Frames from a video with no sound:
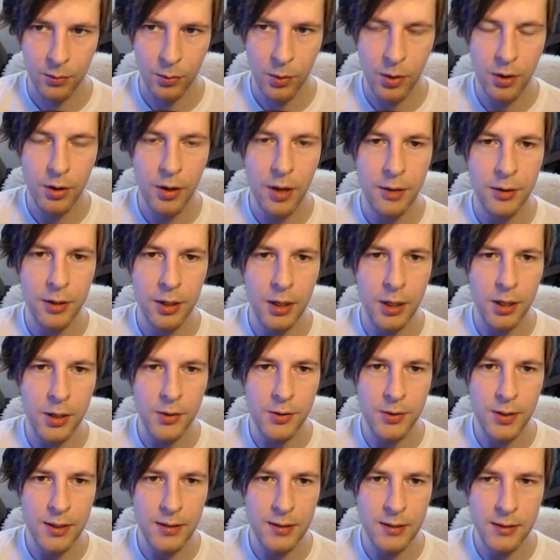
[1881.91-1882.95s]
Whether or not they're going to
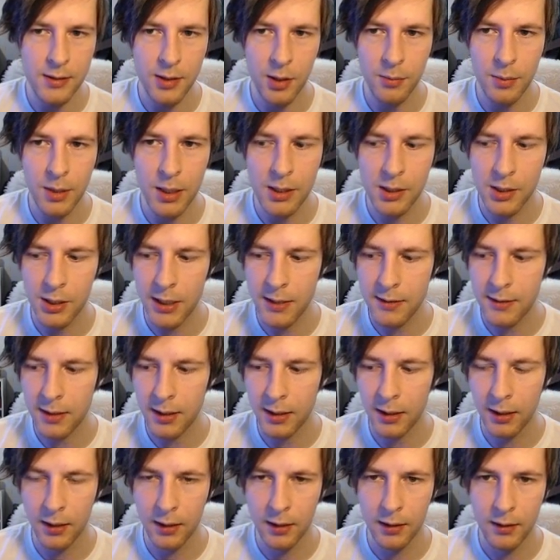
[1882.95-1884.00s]
use this is going to be
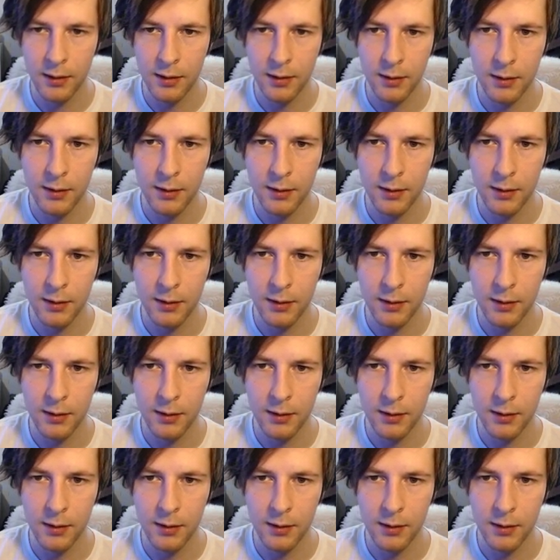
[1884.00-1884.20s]
interesting.